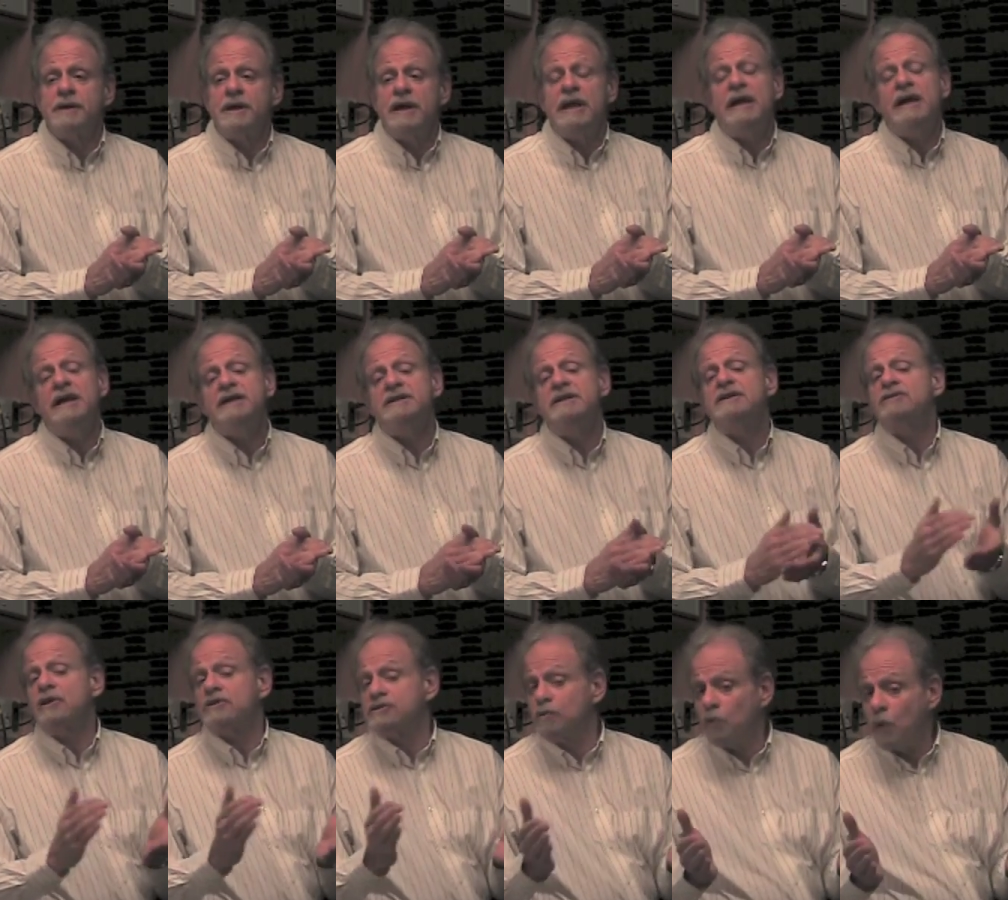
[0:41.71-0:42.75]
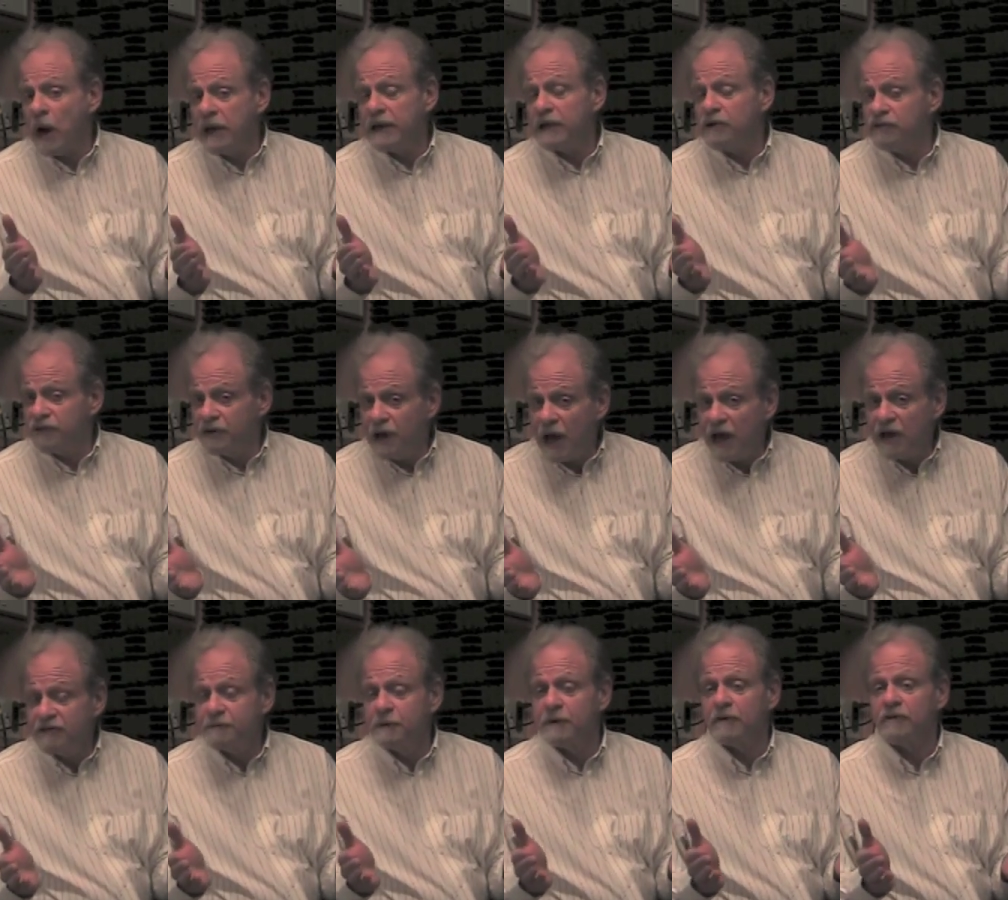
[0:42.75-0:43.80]
EEG is also widely used in
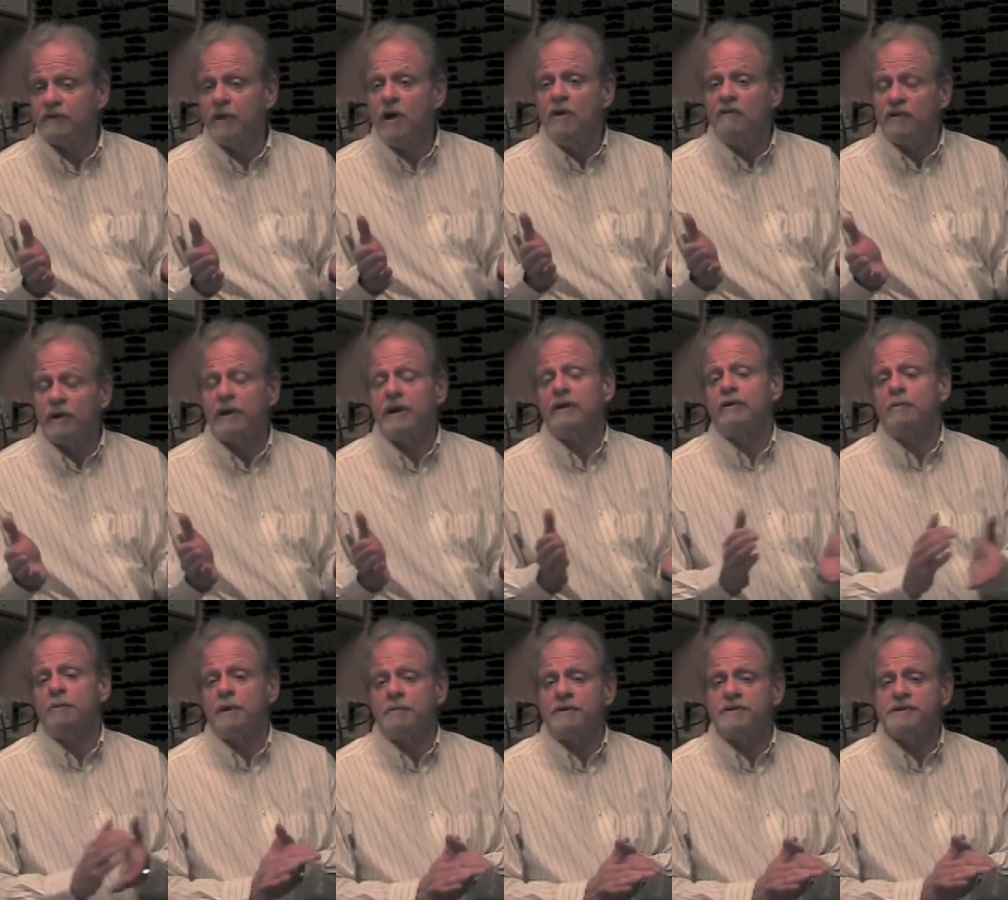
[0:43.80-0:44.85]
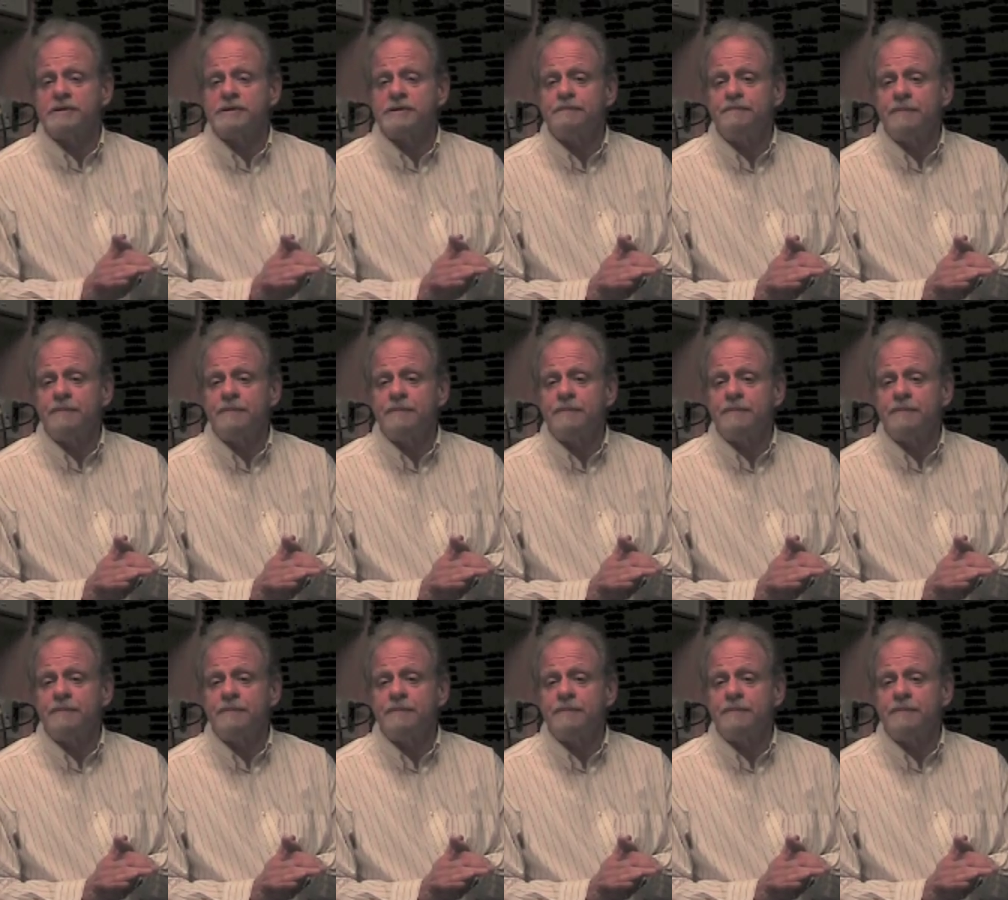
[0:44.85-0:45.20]
hospitals for clinical purposes.